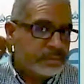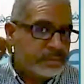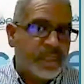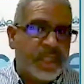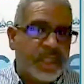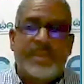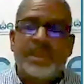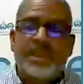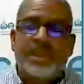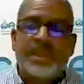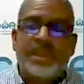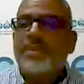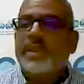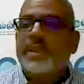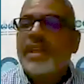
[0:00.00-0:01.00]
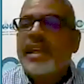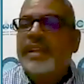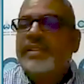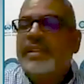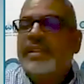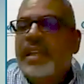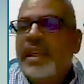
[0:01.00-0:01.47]
Garbage must be
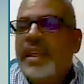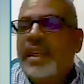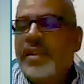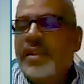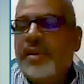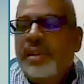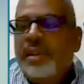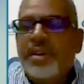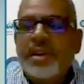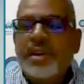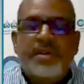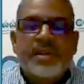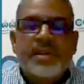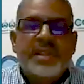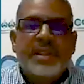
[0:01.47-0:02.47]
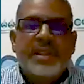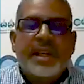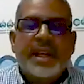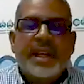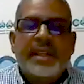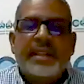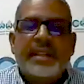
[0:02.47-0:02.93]
collected. Now in the countries, in the
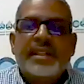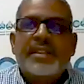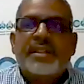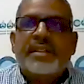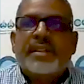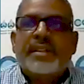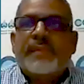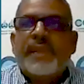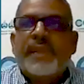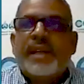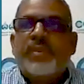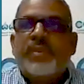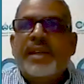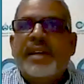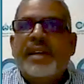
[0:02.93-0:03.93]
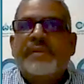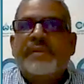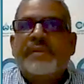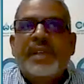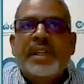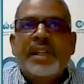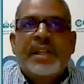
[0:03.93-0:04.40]
islands that we have,
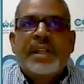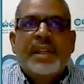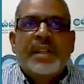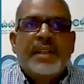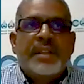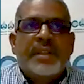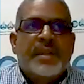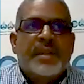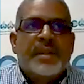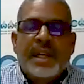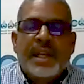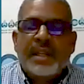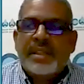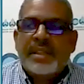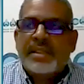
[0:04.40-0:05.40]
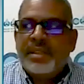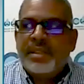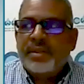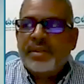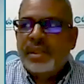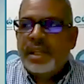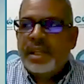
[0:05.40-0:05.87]
there's some islands that
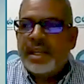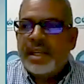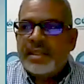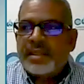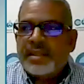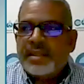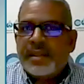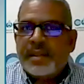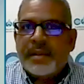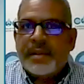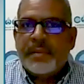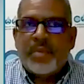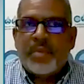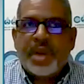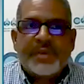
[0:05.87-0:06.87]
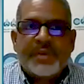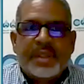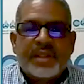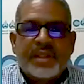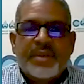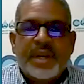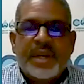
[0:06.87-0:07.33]
utilize private
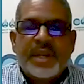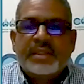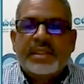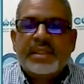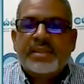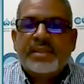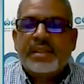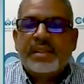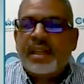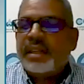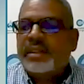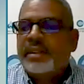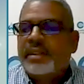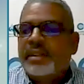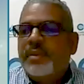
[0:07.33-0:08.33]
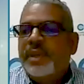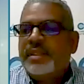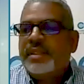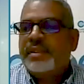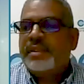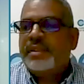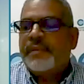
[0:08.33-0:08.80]
contractors to collect their
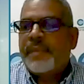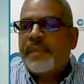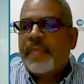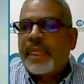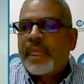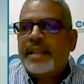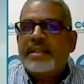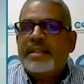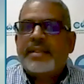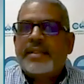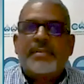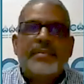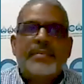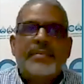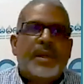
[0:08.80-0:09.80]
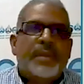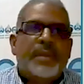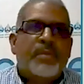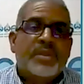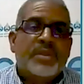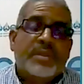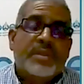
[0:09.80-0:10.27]
waste. And
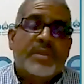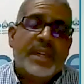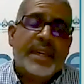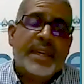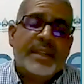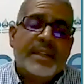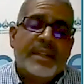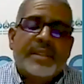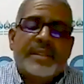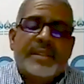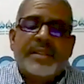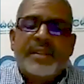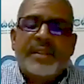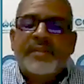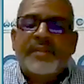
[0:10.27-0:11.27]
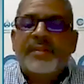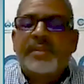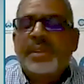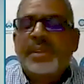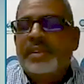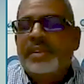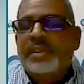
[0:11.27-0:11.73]
most of the islands, it's the
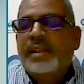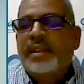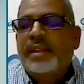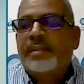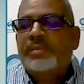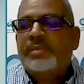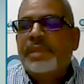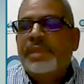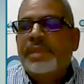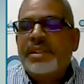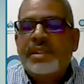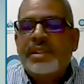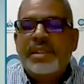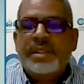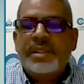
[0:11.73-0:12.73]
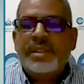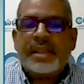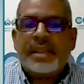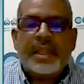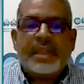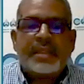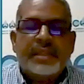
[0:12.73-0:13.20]
government agencies that
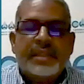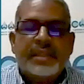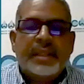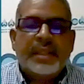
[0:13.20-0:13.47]
collect it.